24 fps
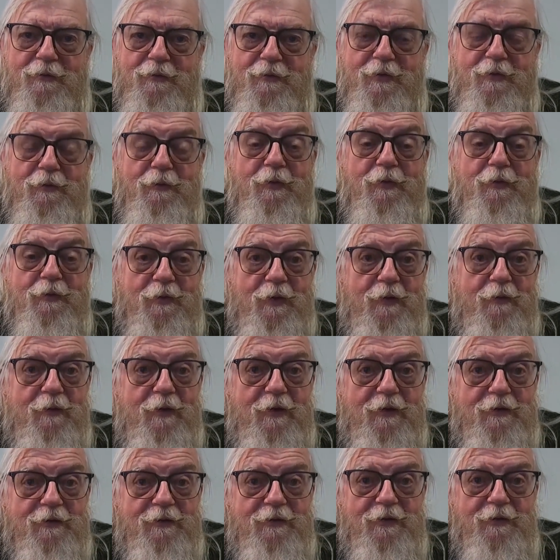We worked 12
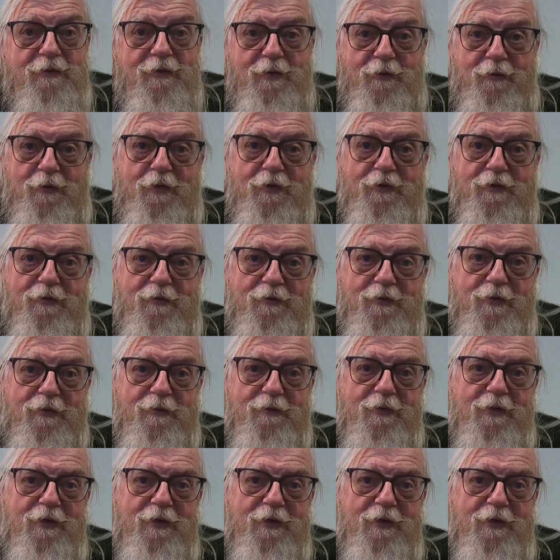hour shifts. We walked to work,